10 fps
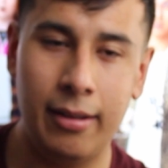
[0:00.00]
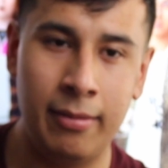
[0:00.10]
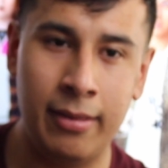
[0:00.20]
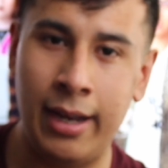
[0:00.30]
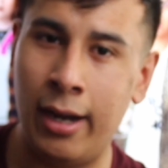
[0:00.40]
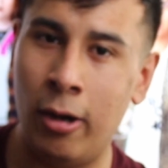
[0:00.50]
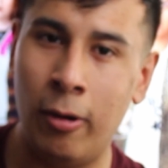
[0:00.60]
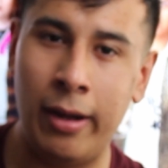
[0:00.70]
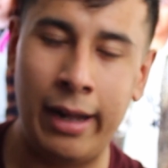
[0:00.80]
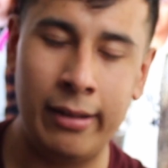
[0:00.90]

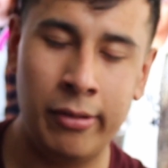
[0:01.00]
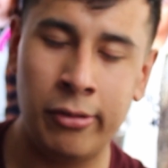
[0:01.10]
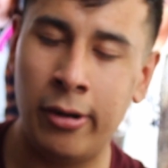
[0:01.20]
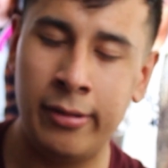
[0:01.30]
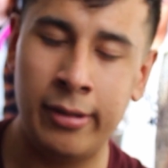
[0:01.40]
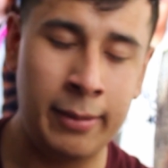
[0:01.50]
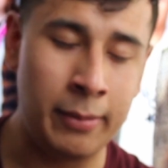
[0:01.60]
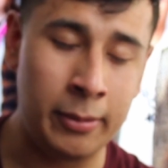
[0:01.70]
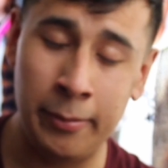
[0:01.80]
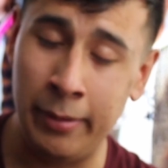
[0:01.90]
now at this current time, I
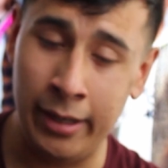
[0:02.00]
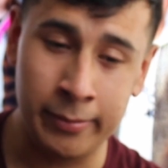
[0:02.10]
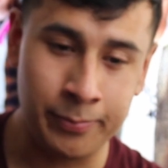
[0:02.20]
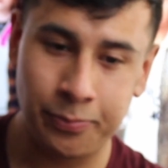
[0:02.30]
would be